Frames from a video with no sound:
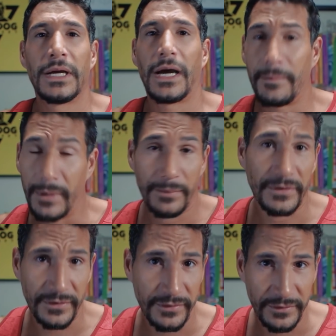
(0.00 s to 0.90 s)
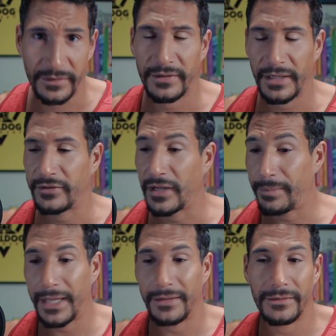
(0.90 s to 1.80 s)
I'm able to to stay in
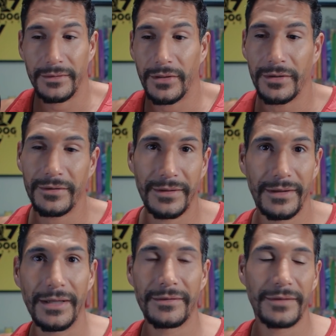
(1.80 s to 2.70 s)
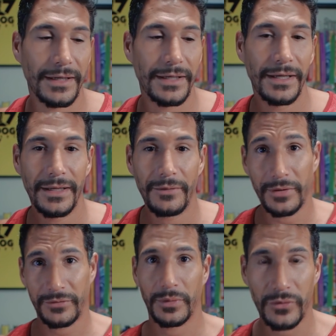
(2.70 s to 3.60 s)
shape. And you know, the thing is, like,
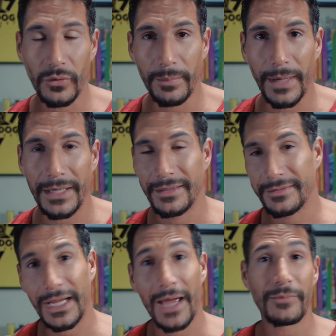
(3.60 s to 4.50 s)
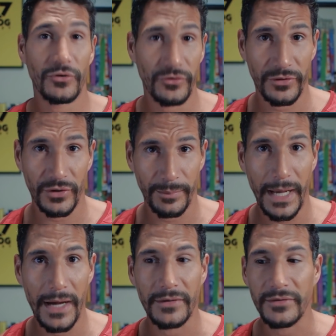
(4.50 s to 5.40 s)
what's what's cool about it is like I'm 230
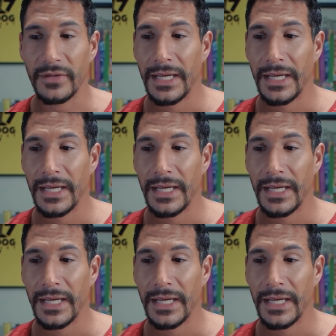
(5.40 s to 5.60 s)
pounds,